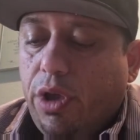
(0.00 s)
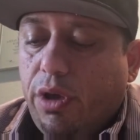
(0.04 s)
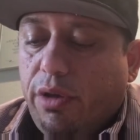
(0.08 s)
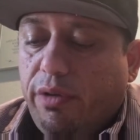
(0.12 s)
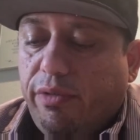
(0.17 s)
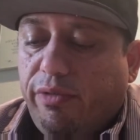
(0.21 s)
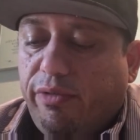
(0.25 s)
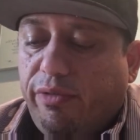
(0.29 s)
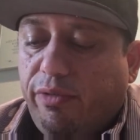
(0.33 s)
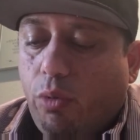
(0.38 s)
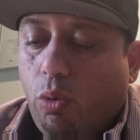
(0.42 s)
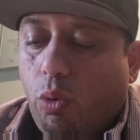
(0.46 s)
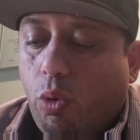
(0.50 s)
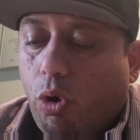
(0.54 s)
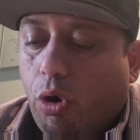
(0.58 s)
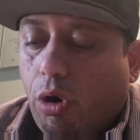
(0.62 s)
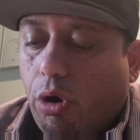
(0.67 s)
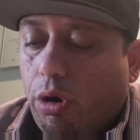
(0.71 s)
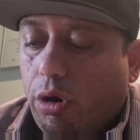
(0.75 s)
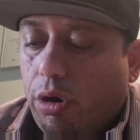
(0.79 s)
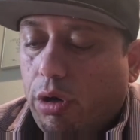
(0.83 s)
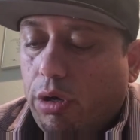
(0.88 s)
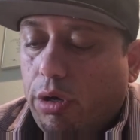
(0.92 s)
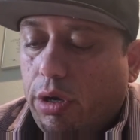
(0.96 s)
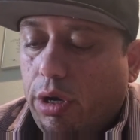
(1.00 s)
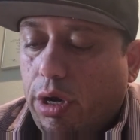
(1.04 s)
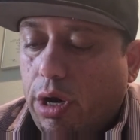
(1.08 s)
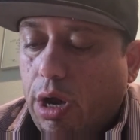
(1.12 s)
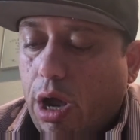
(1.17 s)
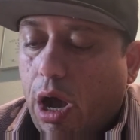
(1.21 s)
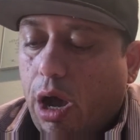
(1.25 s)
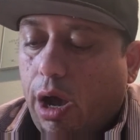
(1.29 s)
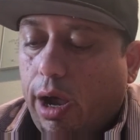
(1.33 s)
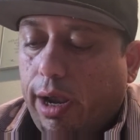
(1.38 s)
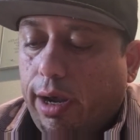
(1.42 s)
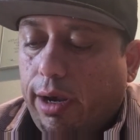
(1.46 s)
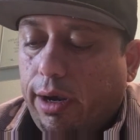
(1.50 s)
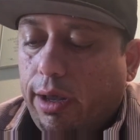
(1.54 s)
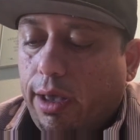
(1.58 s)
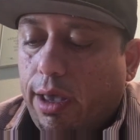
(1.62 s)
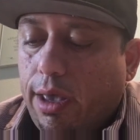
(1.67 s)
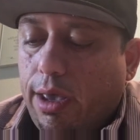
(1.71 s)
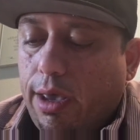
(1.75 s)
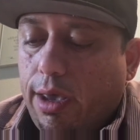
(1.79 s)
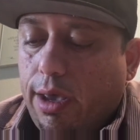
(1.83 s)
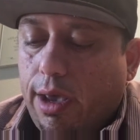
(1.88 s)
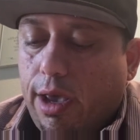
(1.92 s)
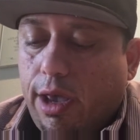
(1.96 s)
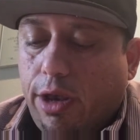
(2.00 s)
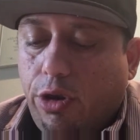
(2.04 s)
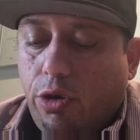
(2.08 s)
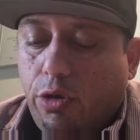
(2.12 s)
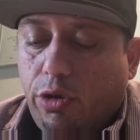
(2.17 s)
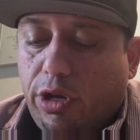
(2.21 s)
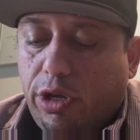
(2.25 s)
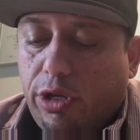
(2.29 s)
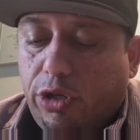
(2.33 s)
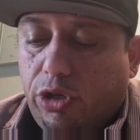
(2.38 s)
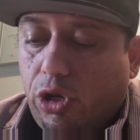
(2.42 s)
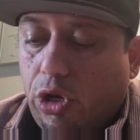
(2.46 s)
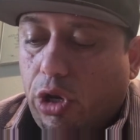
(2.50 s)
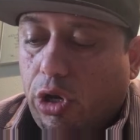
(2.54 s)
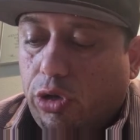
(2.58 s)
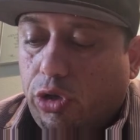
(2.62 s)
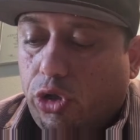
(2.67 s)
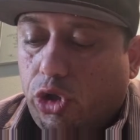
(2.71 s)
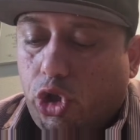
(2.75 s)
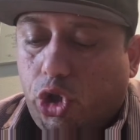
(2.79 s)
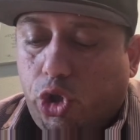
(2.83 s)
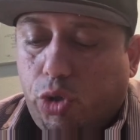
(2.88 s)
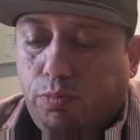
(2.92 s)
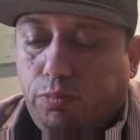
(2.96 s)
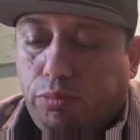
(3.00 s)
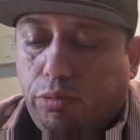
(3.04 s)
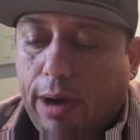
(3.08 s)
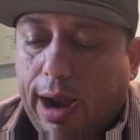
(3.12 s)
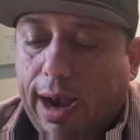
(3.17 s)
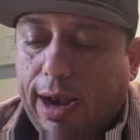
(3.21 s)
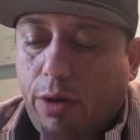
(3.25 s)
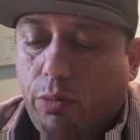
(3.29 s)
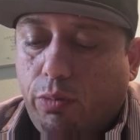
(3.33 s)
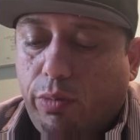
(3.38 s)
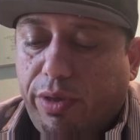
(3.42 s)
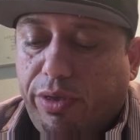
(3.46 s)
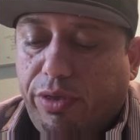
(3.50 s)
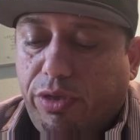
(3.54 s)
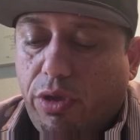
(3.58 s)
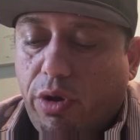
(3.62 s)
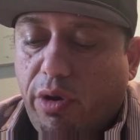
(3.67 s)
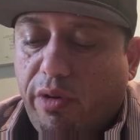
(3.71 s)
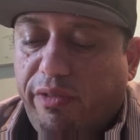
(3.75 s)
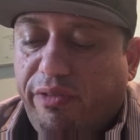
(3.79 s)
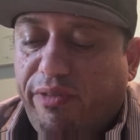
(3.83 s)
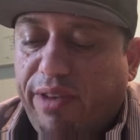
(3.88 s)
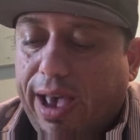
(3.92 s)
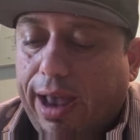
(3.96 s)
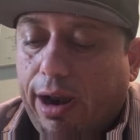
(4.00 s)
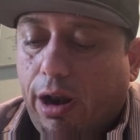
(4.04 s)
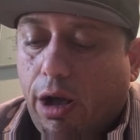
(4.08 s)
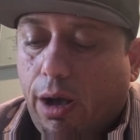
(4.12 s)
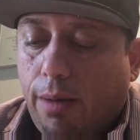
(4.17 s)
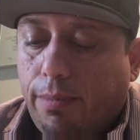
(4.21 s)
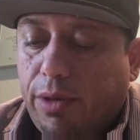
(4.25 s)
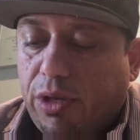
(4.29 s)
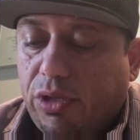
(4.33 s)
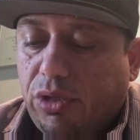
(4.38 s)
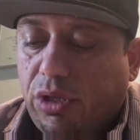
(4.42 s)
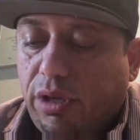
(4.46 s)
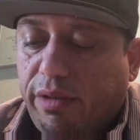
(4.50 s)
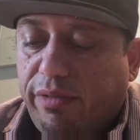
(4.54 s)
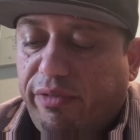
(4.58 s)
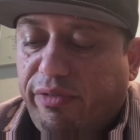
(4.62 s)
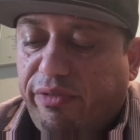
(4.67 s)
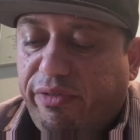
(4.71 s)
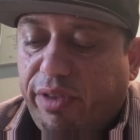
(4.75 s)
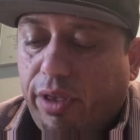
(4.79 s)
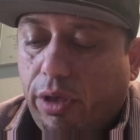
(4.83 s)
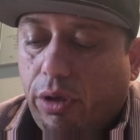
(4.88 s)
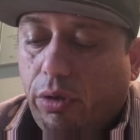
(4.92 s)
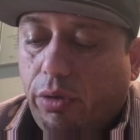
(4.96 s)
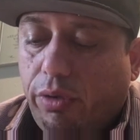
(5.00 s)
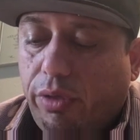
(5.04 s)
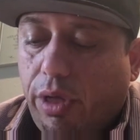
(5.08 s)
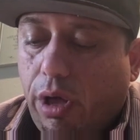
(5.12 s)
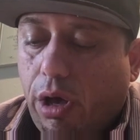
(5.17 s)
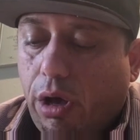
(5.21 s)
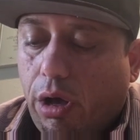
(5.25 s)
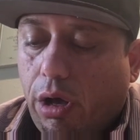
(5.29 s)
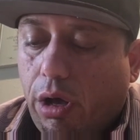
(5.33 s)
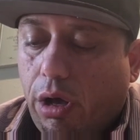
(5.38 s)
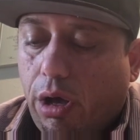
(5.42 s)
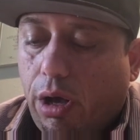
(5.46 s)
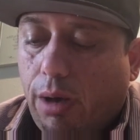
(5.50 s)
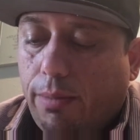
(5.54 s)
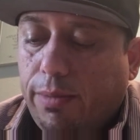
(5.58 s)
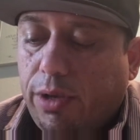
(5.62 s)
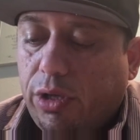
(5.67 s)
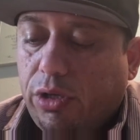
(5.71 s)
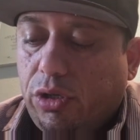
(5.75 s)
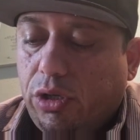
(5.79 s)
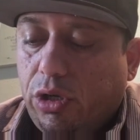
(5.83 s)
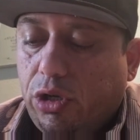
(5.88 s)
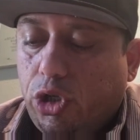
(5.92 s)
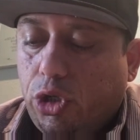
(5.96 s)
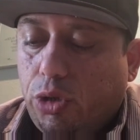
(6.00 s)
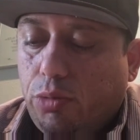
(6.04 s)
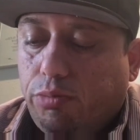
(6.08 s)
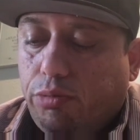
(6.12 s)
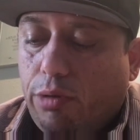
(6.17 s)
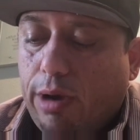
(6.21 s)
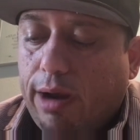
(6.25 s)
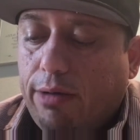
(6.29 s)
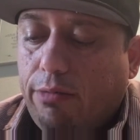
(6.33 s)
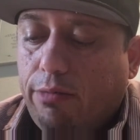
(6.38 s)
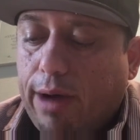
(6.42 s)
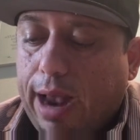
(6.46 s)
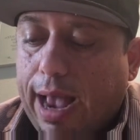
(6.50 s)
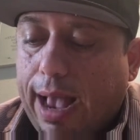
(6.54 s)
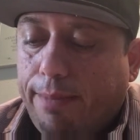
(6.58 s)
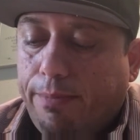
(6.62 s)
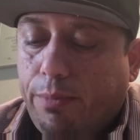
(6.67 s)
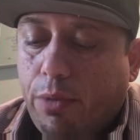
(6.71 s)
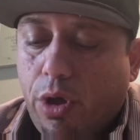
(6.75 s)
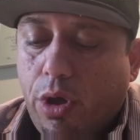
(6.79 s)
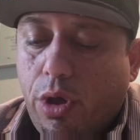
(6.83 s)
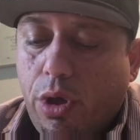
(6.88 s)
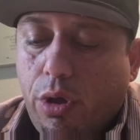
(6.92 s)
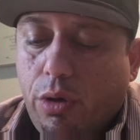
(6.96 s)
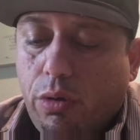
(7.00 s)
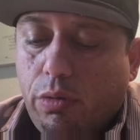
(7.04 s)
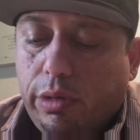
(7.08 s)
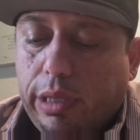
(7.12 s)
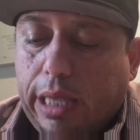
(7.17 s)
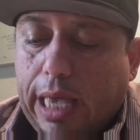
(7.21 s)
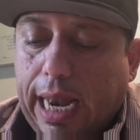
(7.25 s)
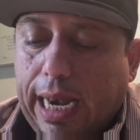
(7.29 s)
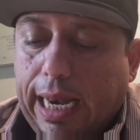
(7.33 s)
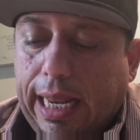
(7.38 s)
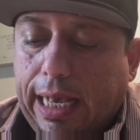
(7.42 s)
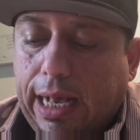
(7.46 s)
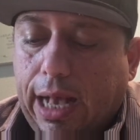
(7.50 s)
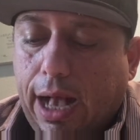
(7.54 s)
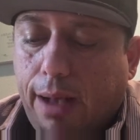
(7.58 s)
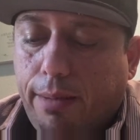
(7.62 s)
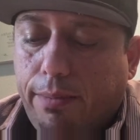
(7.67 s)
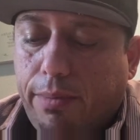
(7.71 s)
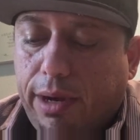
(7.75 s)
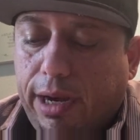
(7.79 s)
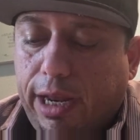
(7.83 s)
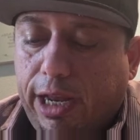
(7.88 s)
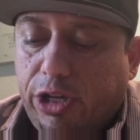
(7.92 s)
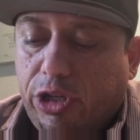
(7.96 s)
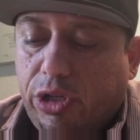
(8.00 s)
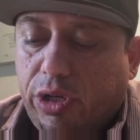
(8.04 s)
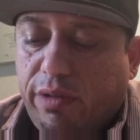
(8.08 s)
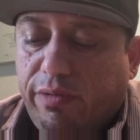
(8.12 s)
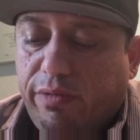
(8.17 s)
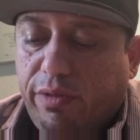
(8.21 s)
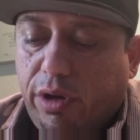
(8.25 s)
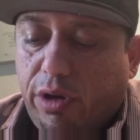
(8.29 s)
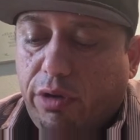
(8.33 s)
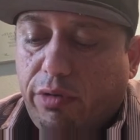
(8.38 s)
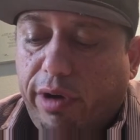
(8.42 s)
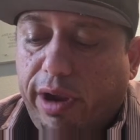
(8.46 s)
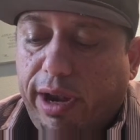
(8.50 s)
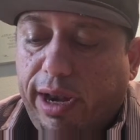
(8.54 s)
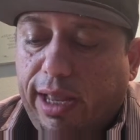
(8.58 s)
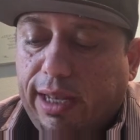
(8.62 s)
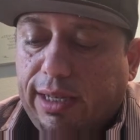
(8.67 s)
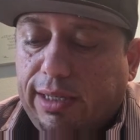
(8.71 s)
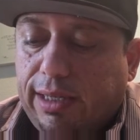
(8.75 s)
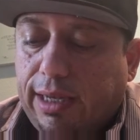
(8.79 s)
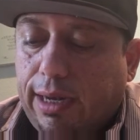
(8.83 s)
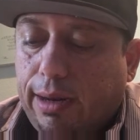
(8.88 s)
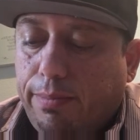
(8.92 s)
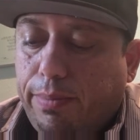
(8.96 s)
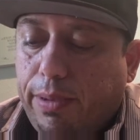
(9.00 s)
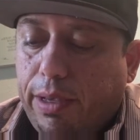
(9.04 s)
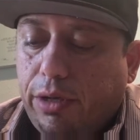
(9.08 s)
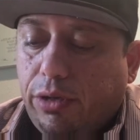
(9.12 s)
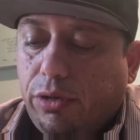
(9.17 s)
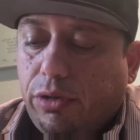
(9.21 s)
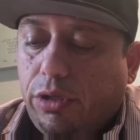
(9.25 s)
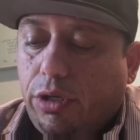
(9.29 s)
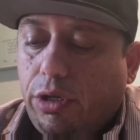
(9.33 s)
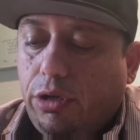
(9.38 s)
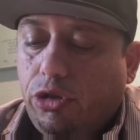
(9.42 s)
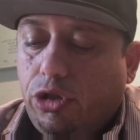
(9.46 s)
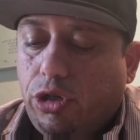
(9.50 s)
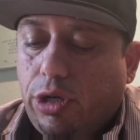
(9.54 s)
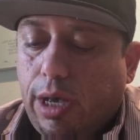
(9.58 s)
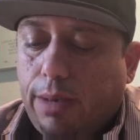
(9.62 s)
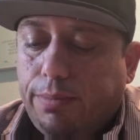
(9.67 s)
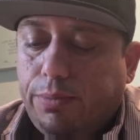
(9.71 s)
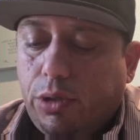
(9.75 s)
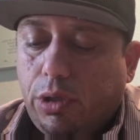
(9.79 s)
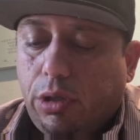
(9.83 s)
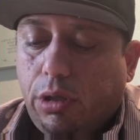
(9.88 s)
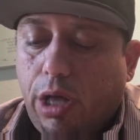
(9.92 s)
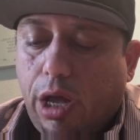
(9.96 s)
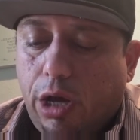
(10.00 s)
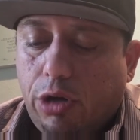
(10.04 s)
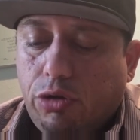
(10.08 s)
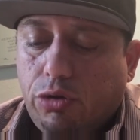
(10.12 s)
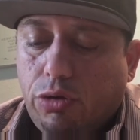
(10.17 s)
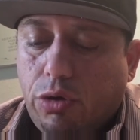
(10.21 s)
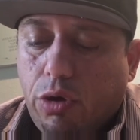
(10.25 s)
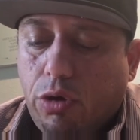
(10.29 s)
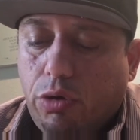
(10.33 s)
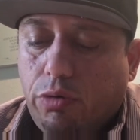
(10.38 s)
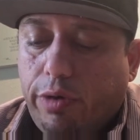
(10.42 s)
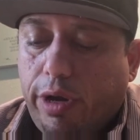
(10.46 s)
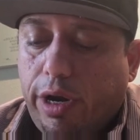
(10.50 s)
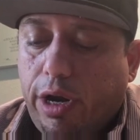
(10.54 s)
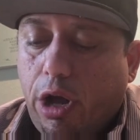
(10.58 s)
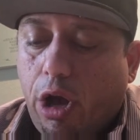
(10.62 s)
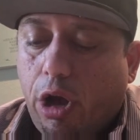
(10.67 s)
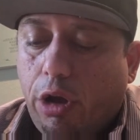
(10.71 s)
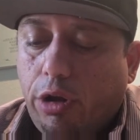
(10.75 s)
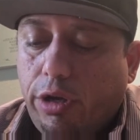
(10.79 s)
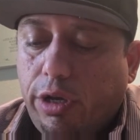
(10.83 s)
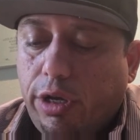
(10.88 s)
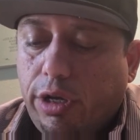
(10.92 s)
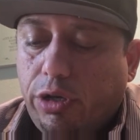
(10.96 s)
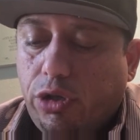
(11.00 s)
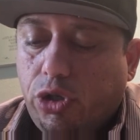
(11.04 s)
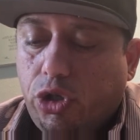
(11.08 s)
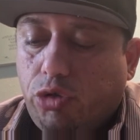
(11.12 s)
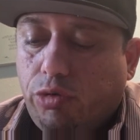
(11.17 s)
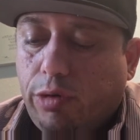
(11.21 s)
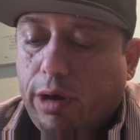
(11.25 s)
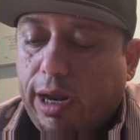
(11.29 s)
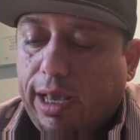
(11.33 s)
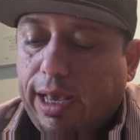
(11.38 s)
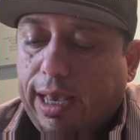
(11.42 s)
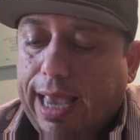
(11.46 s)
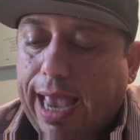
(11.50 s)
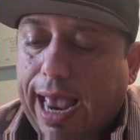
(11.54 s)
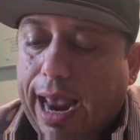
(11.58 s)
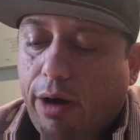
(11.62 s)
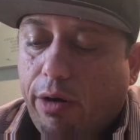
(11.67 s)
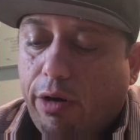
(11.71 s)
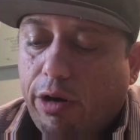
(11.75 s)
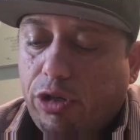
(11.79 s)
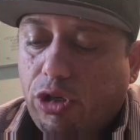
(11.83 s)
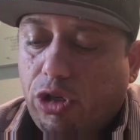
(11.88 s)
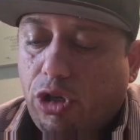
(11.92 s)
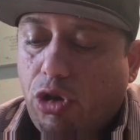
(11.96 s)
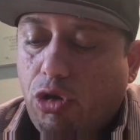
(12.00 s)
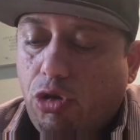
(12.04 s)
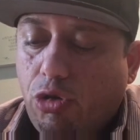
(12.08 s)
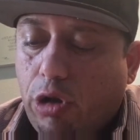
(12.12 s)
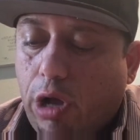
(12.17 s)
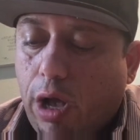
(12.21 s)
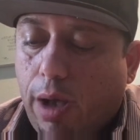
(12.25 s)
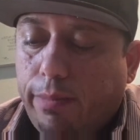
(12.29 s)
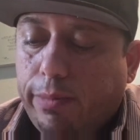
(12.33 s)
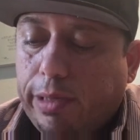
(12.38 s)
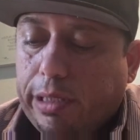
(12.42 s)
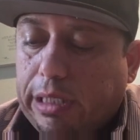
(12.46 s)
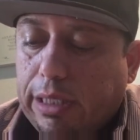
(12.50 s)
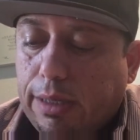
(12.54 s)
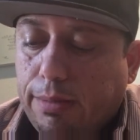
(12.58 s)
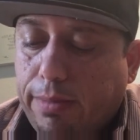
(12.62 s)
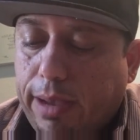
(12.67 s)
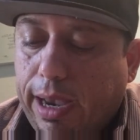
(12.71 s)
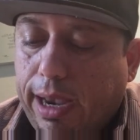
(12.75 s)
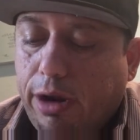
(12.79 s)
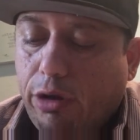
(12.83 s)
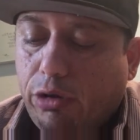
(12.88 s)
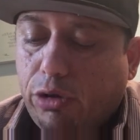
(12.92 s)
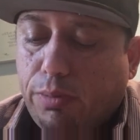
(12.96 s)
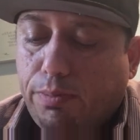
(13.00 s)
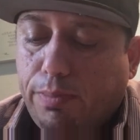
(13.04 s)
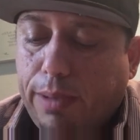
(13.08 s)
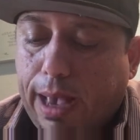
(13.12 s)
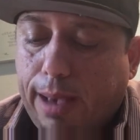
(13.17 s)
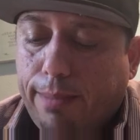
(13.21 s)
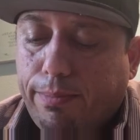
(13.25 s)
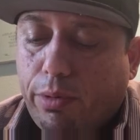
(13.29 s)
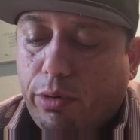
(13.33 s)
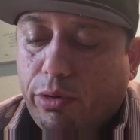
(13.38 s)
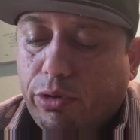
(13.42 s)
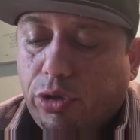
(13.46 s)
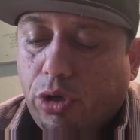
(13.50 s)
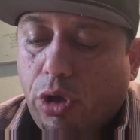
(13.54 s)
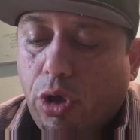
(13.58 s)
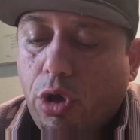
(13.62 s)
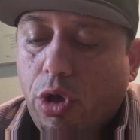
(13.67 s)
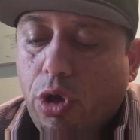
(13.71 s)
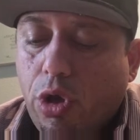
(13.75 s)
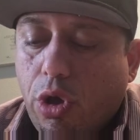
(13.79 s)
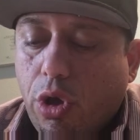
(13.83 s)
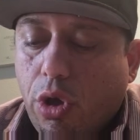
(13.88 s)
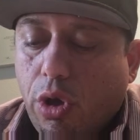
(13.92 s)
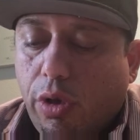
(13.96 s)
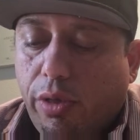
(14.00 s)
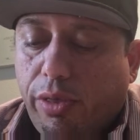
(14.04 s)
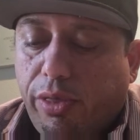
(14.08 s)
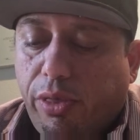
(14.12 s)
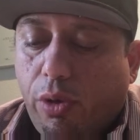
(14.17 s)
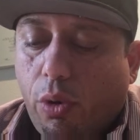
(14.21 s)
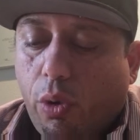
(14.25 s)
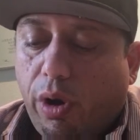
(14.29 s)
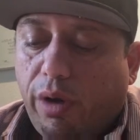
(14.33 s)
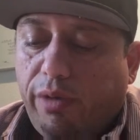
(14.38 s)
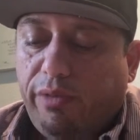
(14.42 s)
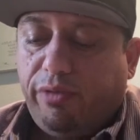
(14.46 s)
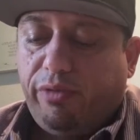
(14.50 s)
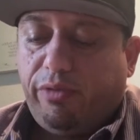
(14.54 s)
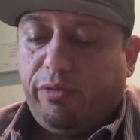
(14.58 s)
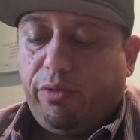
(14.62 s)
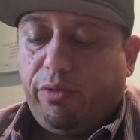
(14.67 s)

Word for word: 4:9. And you could spread it with no-fat hummus. Fill the hummus spread wrap with any combination of ingredients that appeals to you. Chopped cilantro, green onions, shredded carrots, cucumbers, tomatoes, peppers, thawed